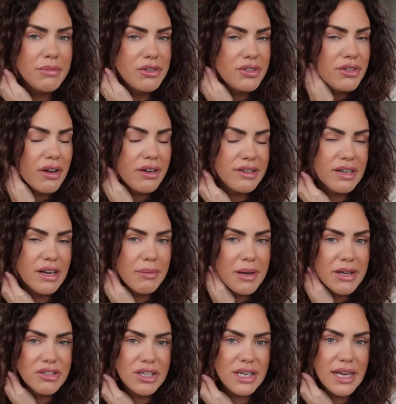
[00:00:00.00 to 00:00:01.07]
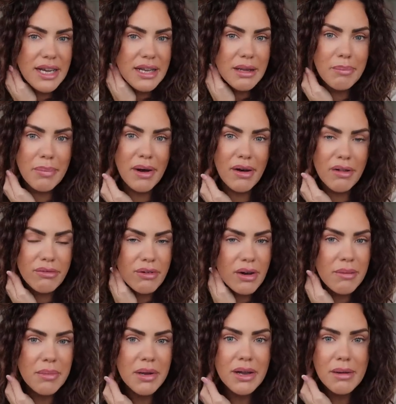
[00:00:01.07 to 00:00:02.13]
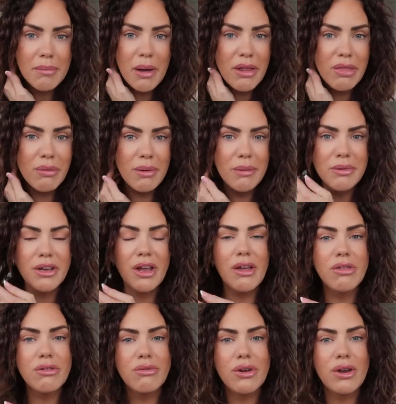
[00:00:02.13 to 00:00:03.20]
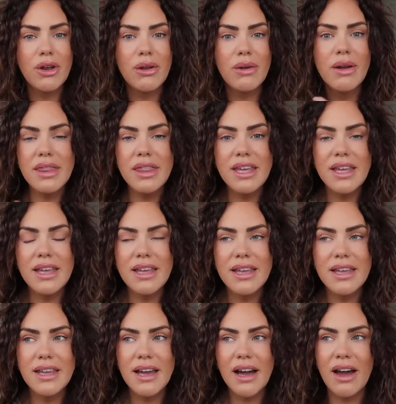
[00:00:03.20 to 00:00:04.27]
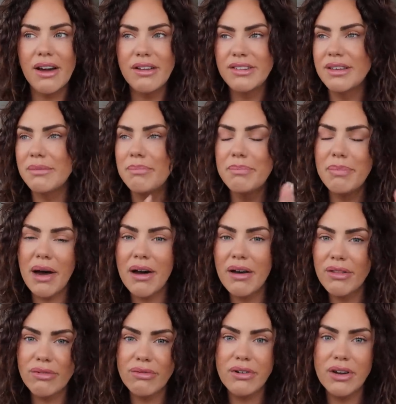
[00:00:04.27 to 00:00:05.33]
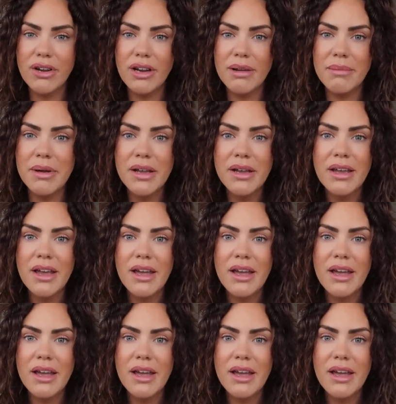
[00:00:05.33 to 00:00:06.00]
I'm just tidying up actually in the bathroom, but I thought I would go through the some bathroom